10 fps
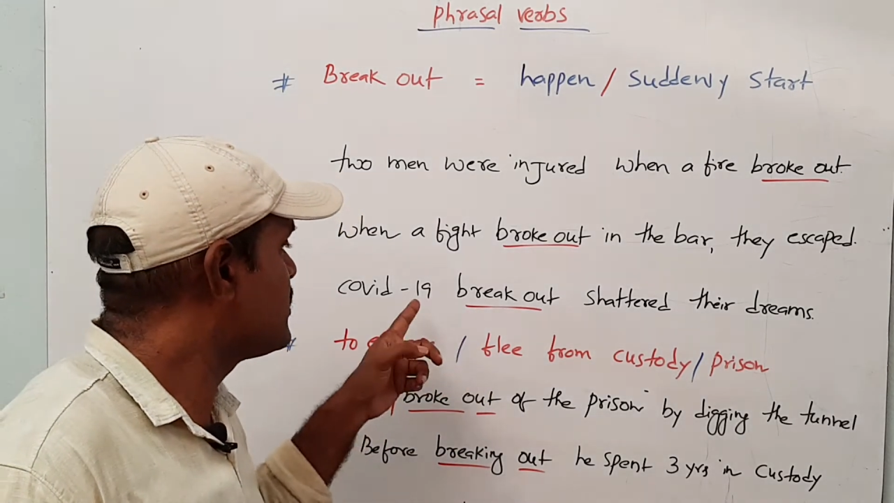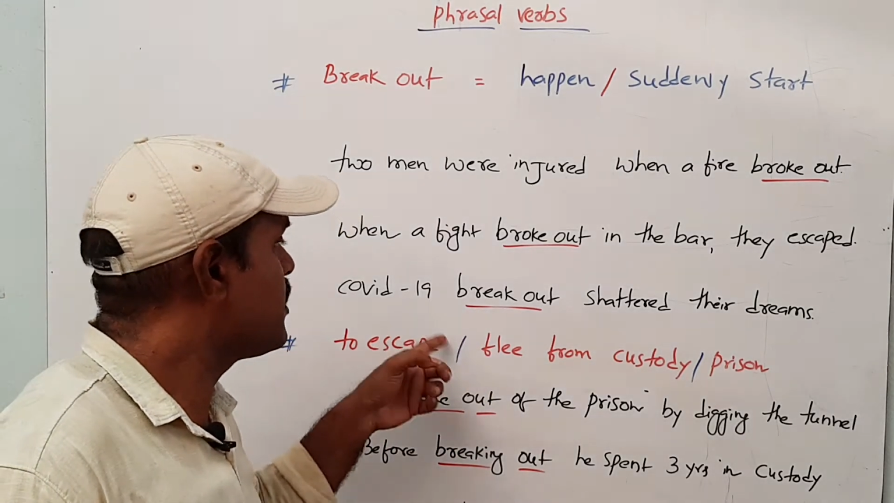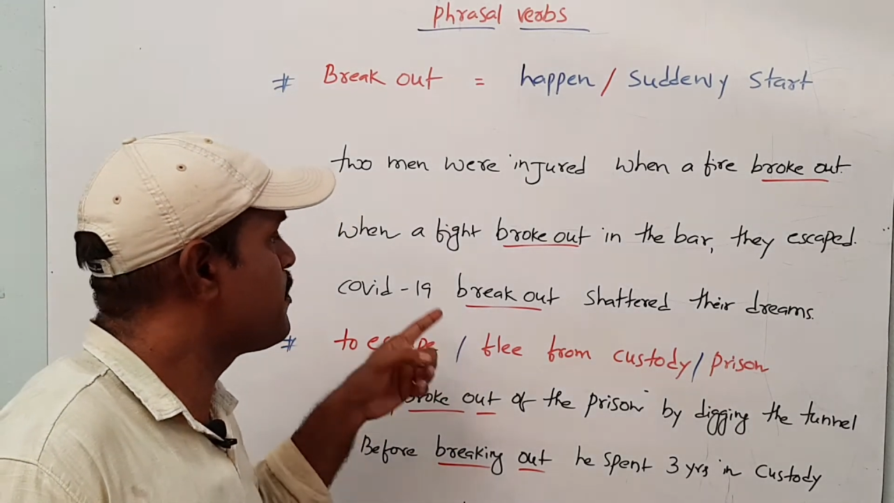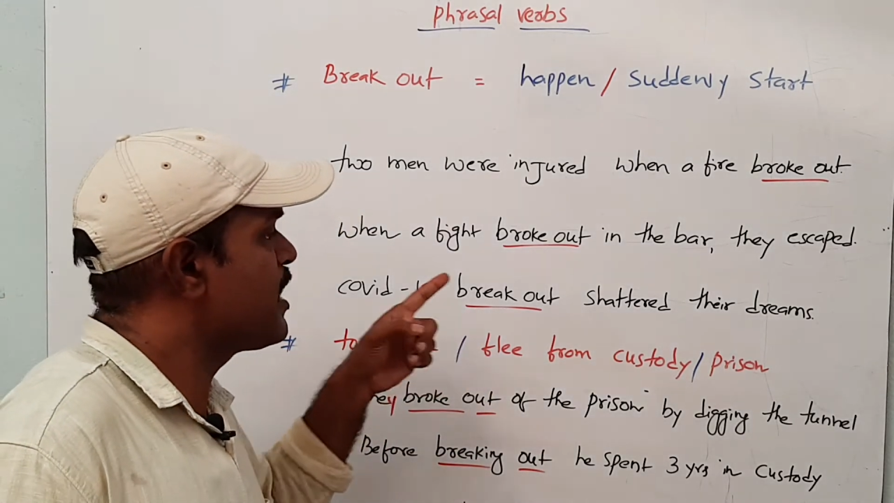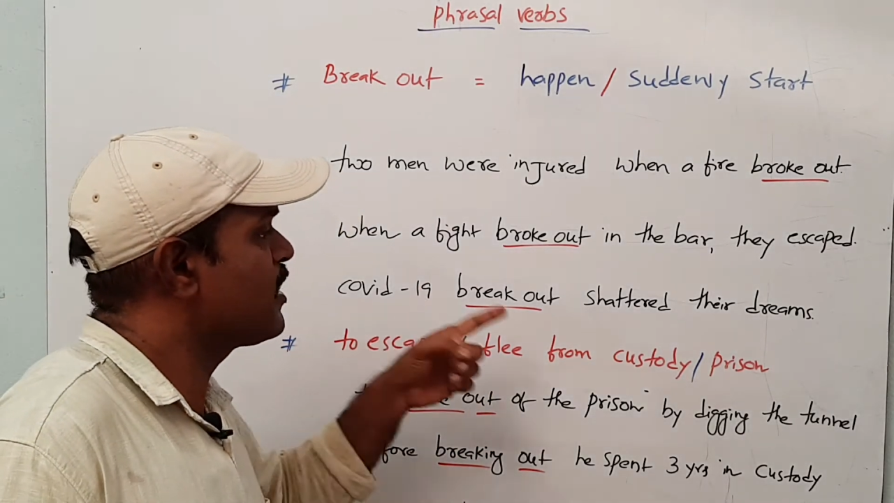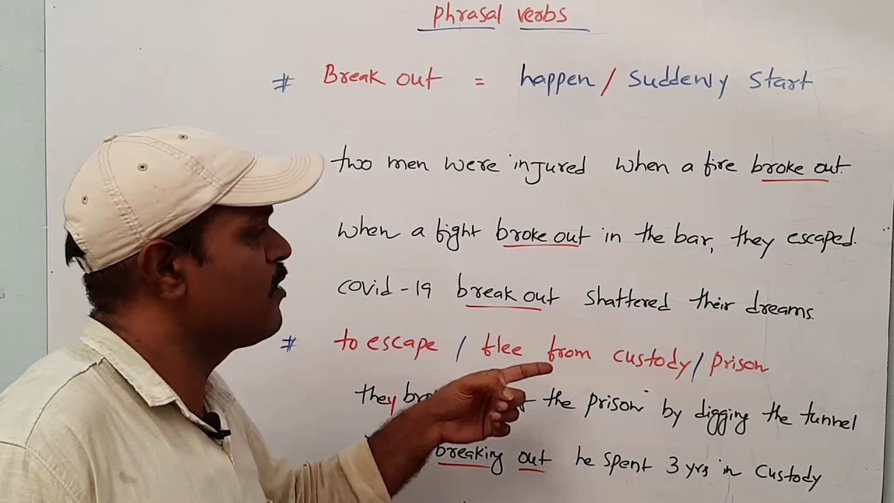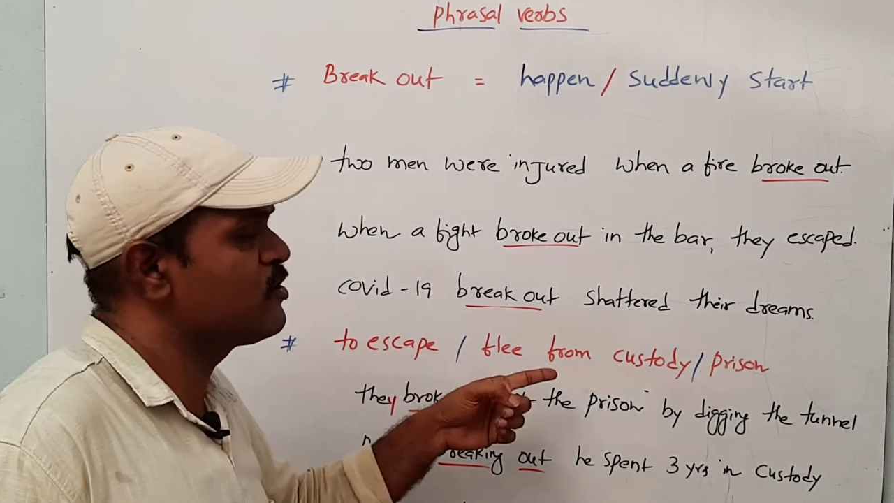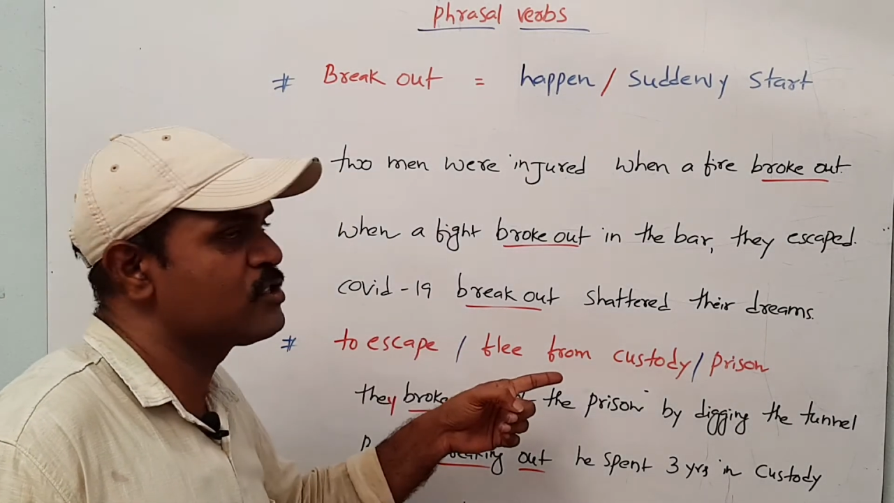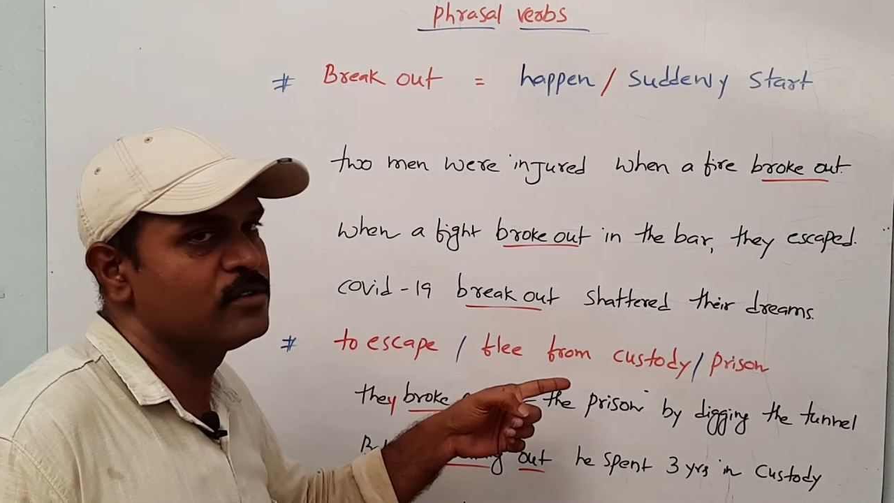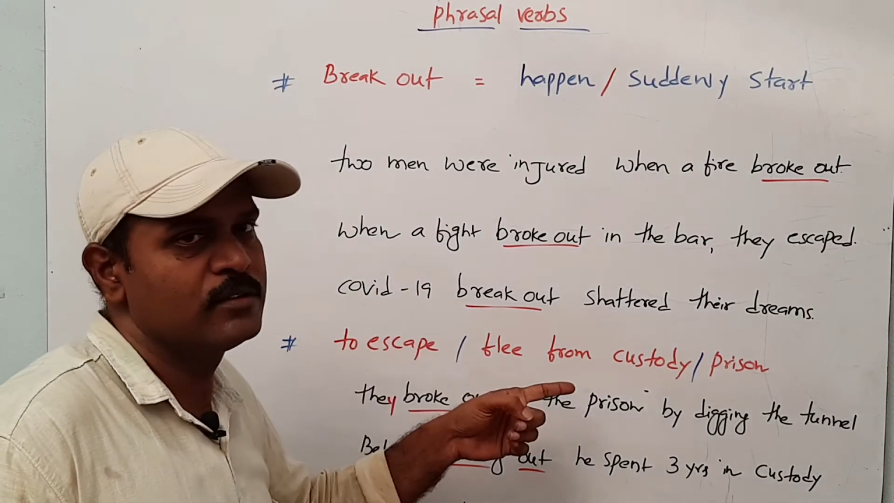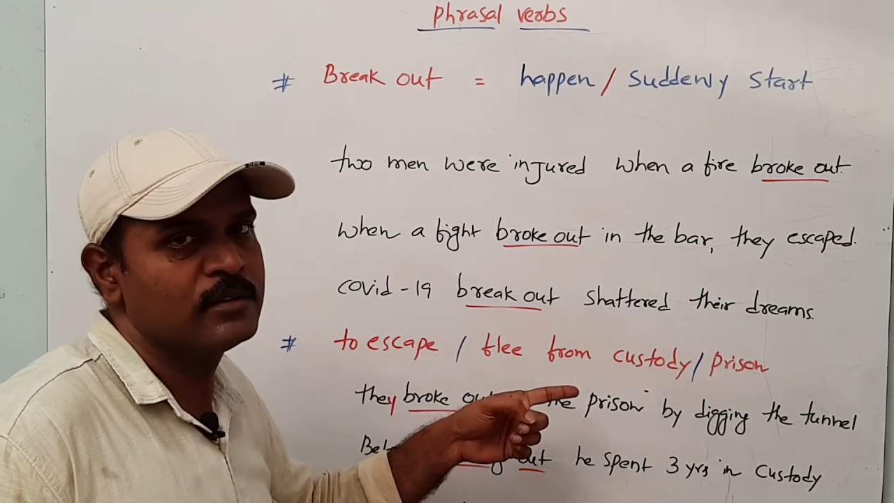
the breakout,